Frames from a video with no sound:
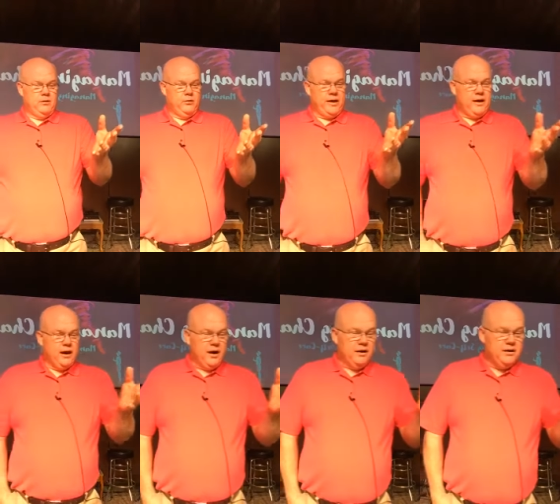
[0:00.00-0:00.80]
We
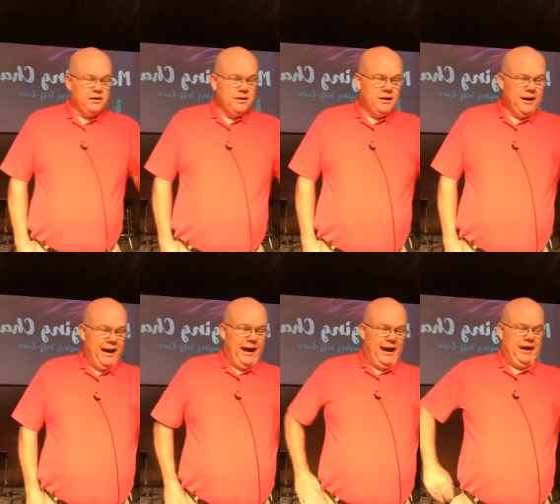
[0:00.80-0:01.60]
are
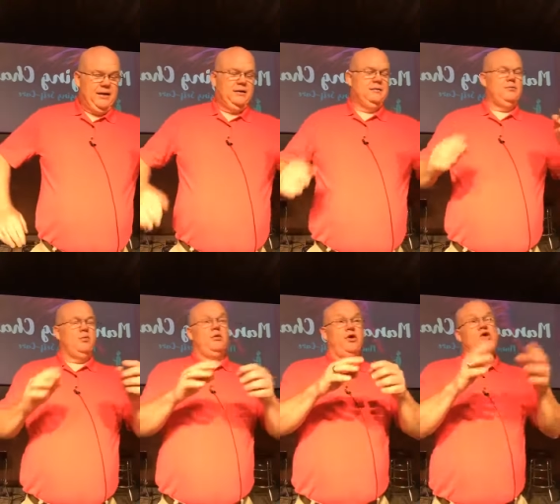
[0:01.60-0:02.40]
a,
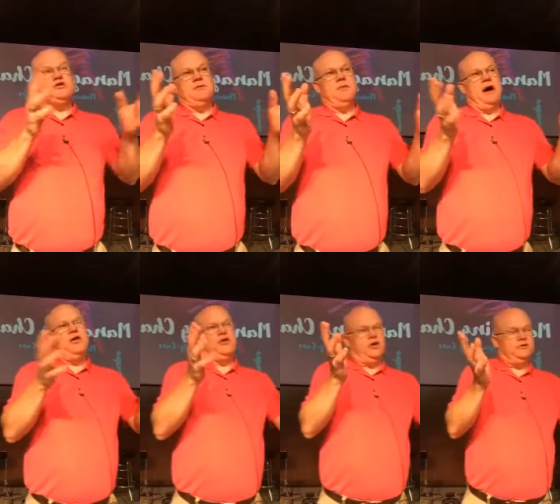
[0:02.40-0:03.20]
we'll use some
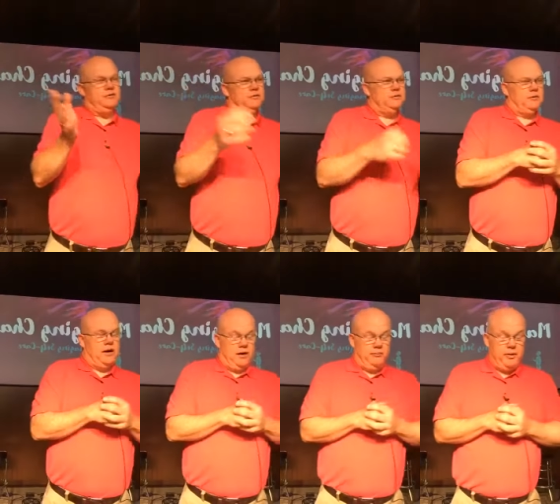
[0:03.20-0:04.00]
other
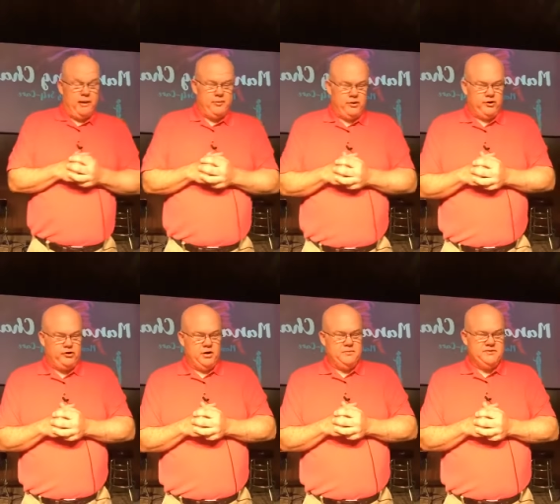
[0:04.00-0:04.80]
uh, popular
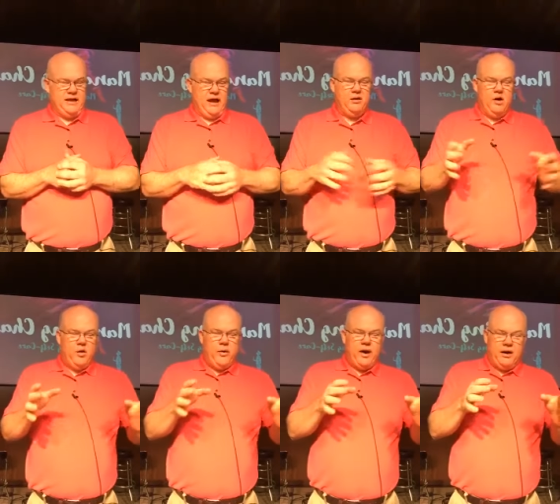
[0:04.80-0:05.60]
terms now.
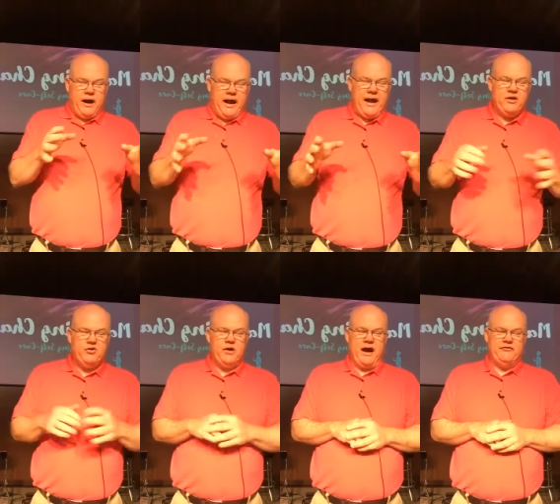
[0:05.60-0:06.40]
We are
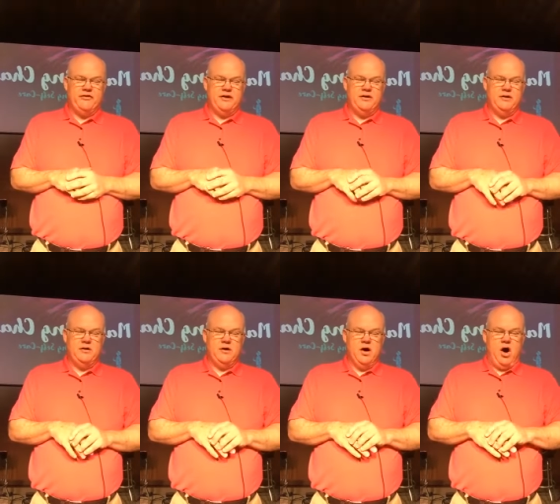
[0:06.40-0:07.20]
handcrafted,
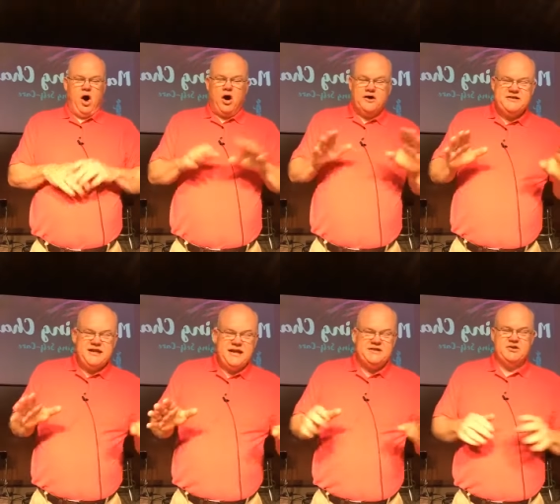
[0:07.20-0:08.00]

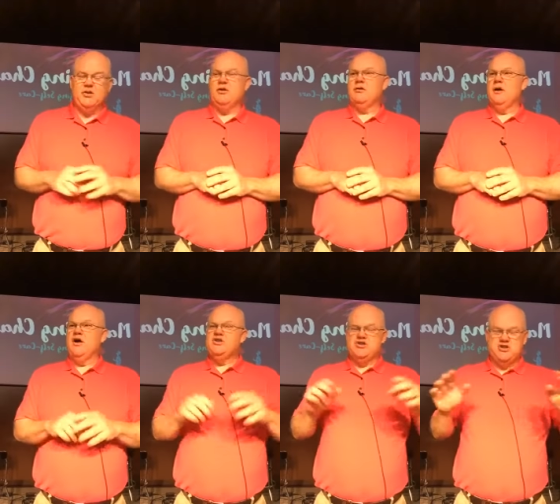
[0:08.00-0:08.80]
artisanal,
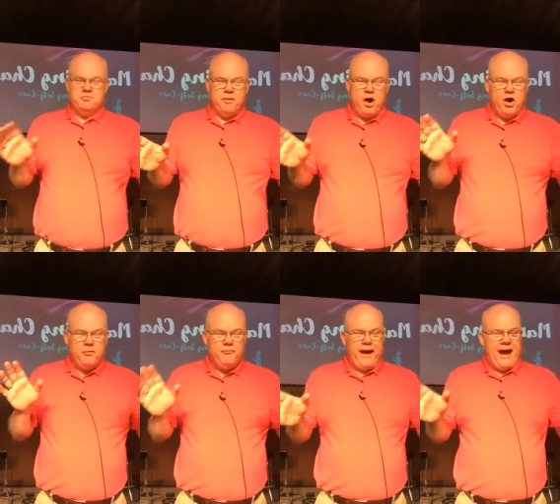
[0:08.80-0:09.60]

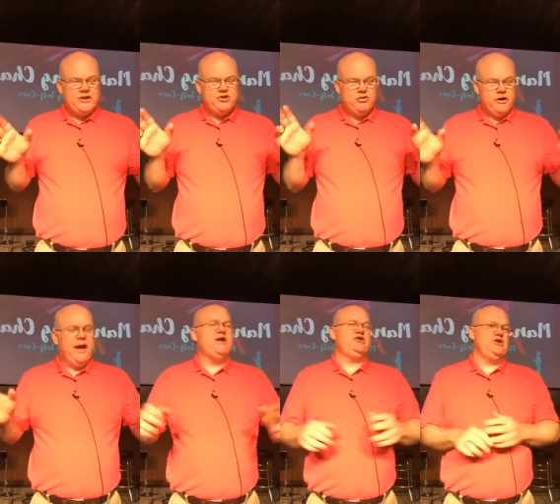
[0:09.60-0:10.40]
small batch
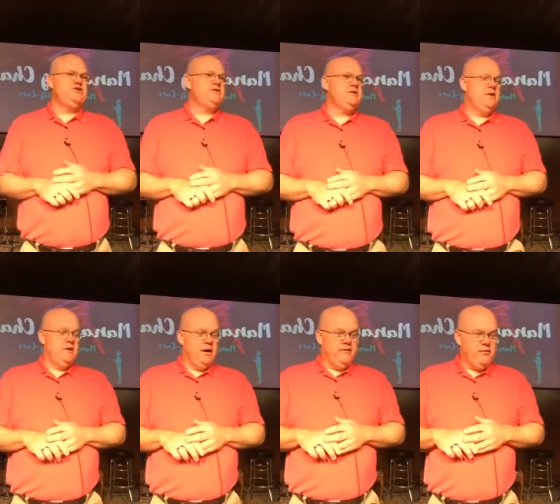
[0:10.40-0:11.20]
creations
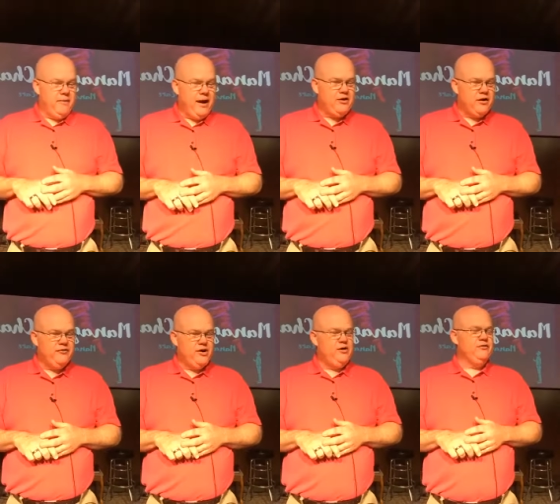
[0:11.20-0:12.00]
of the maker of
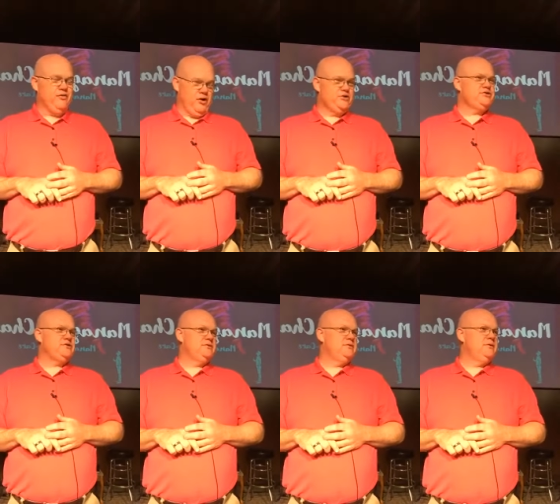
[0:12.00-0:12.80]
the universe.